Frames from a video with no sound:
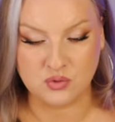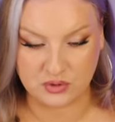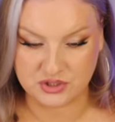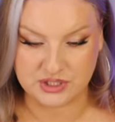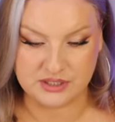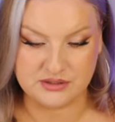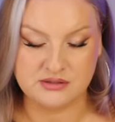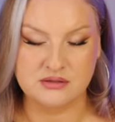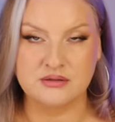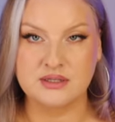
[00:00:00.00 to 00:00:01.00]

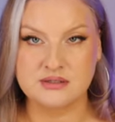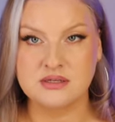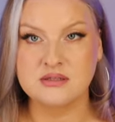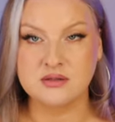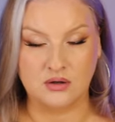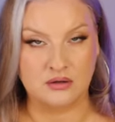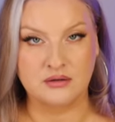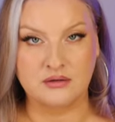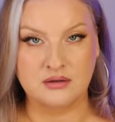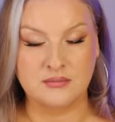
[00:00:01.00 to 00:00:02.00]
Gorgeous. This is
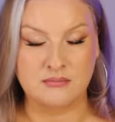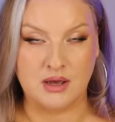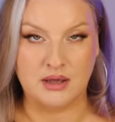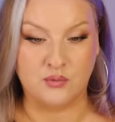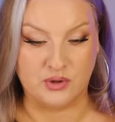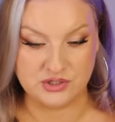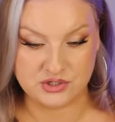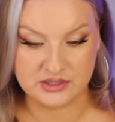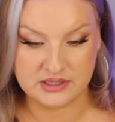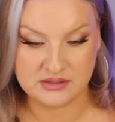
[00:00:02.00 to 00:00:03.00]
on my
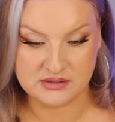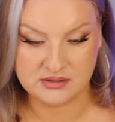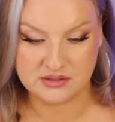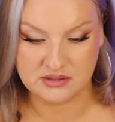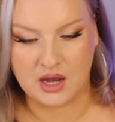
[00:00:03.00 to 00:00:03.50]
wish list.